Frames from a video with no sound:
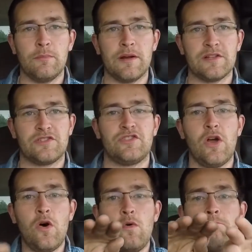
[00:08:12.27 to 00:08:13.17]
but it's
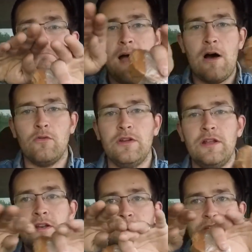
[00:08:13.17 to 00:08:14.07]
so
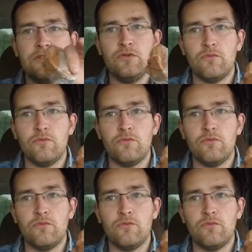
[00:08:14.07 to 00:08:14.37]
mounded that you